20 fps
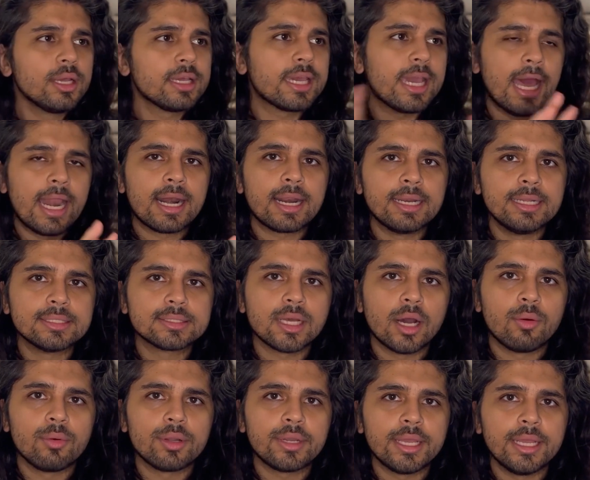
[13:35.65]
calories
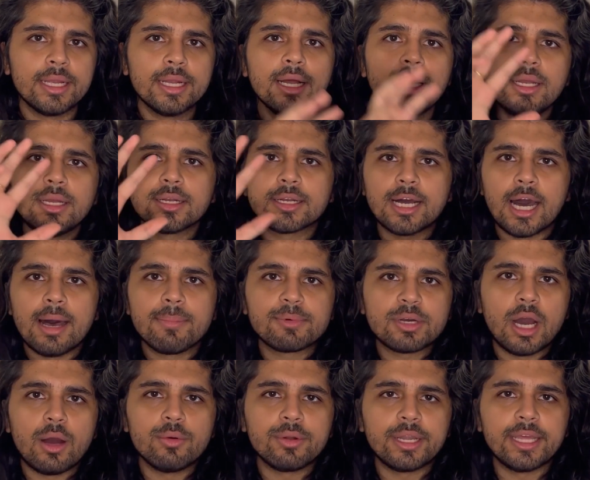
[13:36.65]
counting, carb
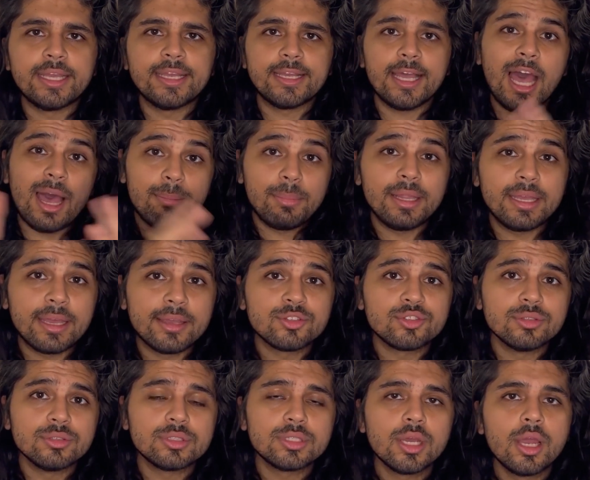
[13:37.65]
counting,
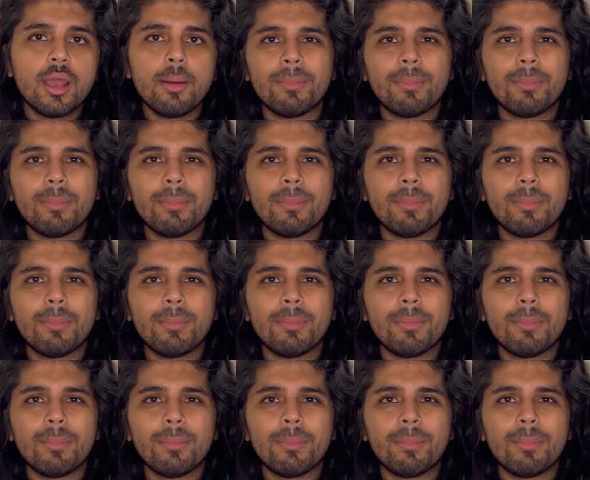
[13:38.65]
applications.